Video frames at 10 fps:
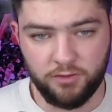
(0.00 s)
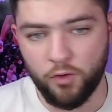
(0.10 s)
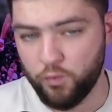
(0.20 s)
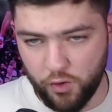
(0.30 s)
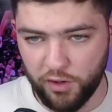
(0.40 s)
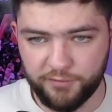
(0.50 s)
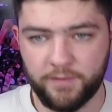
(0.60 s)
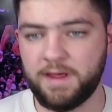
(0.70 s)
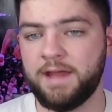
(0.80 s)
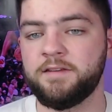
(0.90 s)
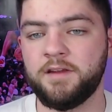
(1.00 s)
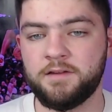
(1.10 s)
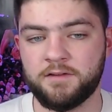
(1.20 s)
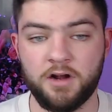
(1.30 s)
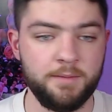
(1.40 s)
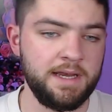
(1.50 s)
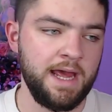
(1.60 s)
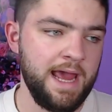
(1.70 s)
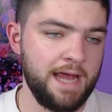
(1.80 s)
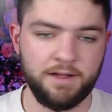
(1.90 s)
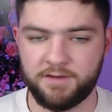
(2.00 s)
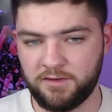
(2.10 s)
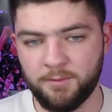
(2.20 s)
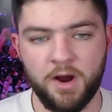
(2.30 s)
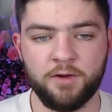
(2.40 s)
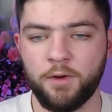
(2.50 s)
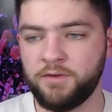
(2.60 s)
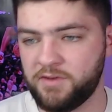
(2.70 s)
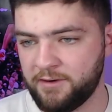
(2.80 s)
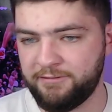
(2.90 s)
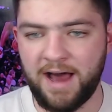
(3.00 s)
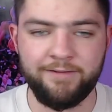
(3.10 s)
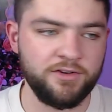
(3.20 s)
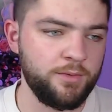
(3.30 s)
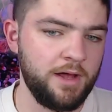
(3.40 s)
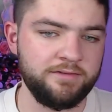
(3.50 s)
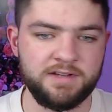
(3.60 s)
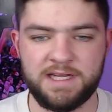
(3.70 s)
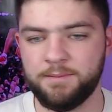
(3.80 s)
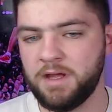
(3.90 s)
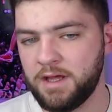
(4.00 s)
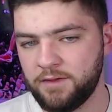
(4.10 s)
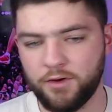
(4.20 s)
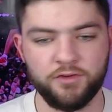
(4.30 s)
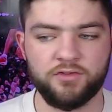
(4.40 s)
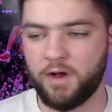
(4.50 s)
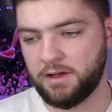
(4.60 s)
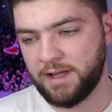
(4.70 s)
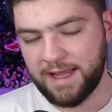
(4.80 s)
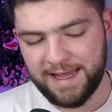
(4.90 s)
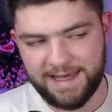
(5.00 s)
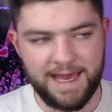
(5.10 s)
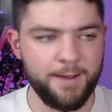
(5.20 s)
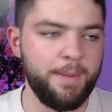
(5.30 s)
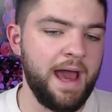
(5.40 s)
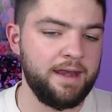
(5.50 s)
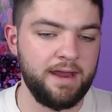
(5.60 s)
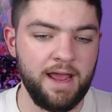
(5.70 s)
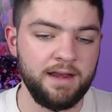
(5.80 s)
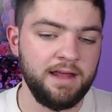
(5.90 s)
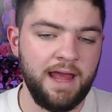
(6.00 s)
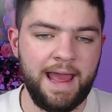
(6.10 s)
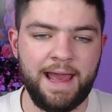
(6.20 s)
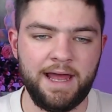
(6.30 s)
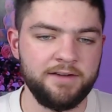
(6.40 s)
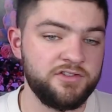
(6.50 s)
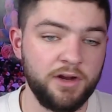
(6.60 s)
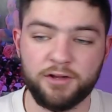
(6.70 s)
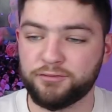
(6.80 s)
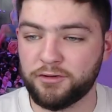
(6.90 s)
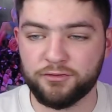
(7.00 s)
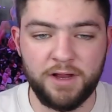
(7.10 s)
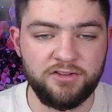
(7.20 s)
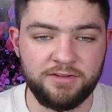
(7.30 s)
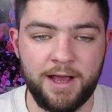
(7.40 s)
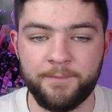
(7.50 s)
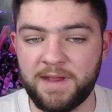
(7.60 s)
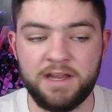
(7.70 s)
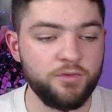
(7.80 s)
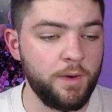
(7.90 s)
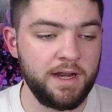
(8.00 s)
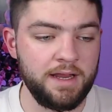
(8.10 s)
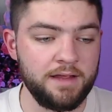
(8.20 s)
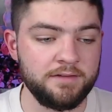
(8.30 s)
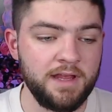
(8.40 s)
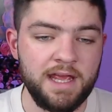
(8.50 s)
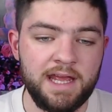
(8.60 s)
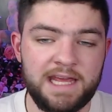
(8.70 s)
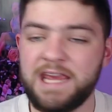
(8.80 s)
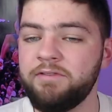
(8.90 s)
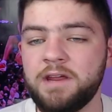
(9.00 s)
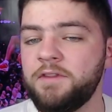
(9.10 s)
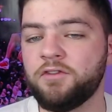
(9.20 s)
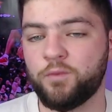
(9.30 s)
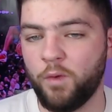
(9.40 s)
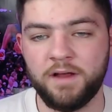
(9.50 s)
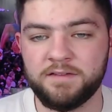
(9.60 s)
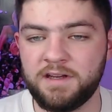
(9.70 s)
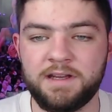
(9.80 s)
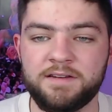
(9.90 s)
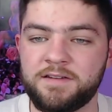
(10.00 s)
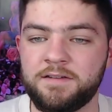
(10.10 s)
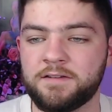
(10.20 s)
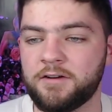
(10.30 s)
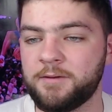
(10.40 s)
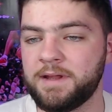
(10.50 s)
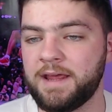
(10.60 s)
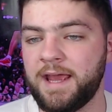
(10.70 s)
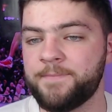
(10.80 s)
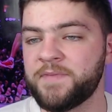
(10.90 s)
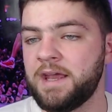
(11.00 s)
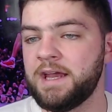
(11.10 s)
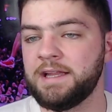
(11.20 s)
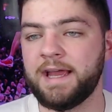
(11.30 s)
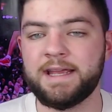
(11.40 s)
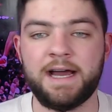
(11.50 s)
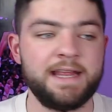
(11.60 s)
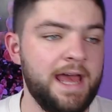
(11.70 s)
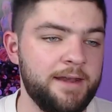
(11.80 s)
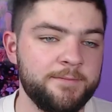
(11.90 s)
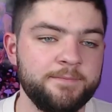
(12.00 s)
the rules for the in-season tournament. And listen, DeMar DeRozan's on a 5-12 team. They're struggling. He had a bad night and took his frustration out. It is what it is. Even if this wasn't an in-season tournament game, like, again,